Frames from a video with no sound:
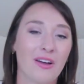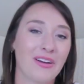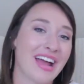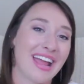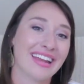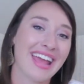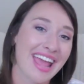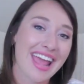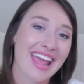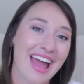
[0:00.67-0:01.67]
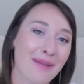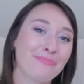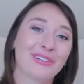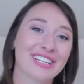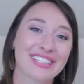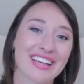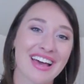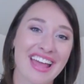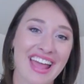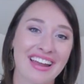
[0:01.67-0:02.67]
All right. Hey, I'm
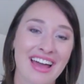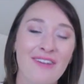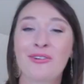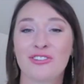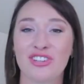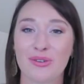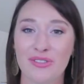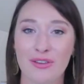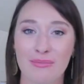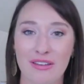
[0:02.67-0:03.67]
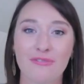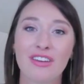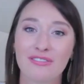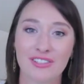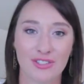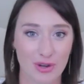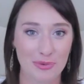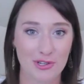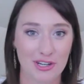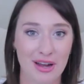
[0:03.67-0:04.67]
Marissa, and I want to share with you my favorite
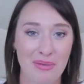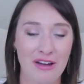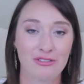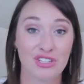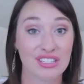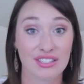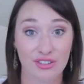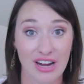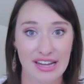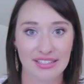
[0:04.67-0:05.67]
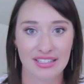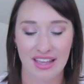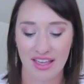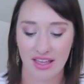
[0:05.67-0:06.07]
scripture about Jesus Christ.